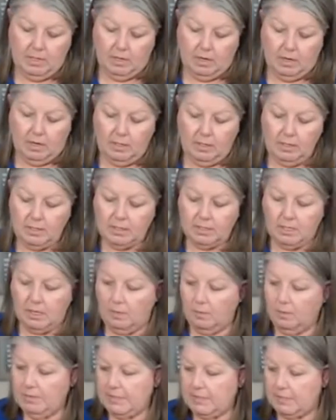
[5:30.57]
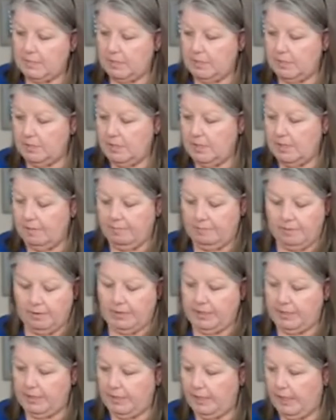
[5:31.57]
Ours always starts off
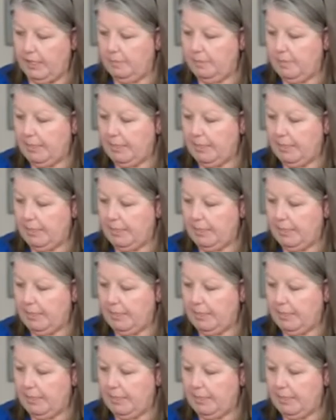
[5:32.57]
really good